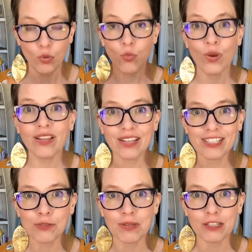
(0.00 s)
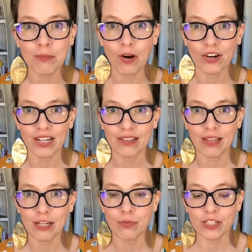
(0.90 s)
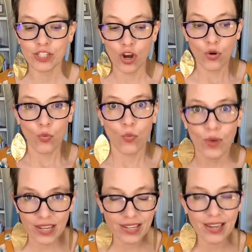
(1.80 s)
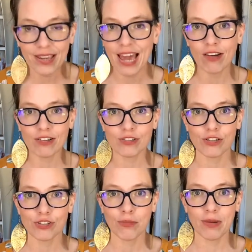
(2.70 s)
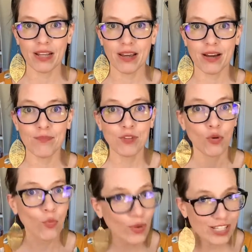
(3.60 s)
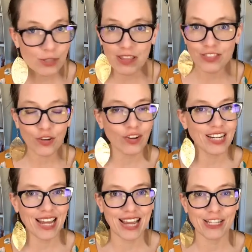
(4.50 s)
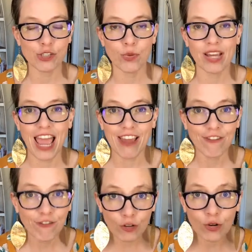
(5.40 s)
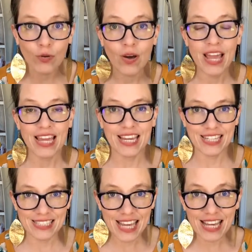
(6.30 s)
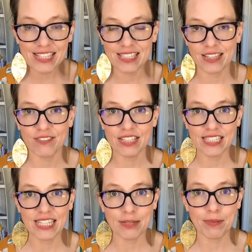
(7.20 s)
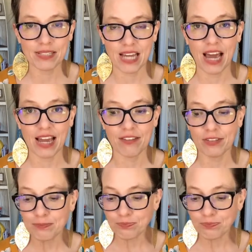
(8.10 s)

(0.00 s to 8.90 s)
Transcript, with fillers: We like to speak the marketing language. We geek out on social media. We spend 30 days doing a full, intensive, deep dive